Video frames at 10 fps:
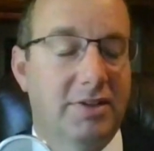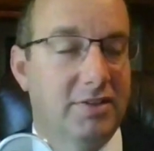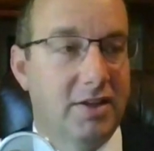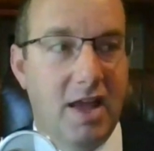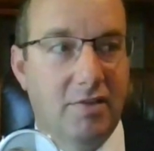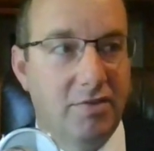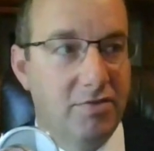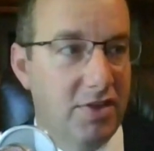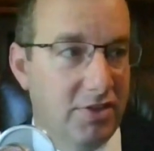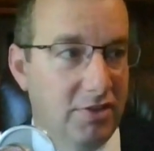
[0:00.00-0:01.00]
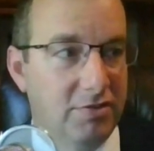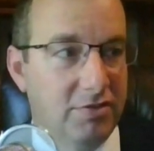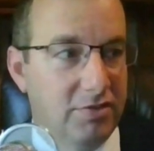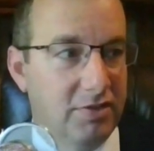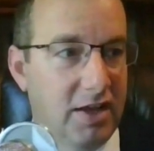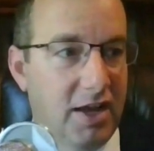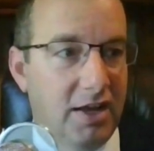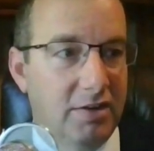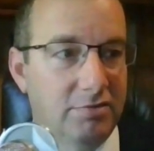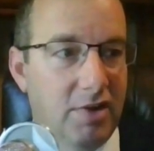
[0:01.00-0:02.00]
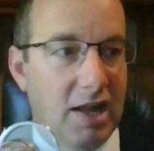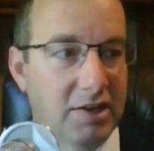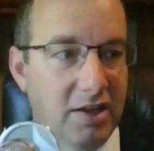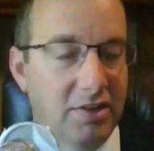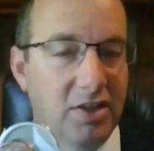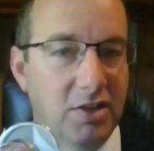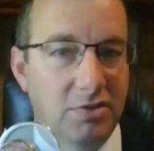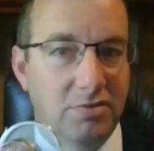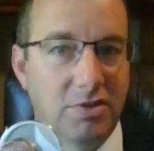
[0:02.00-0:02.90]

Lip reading: let's say you have a fifth of vodka that you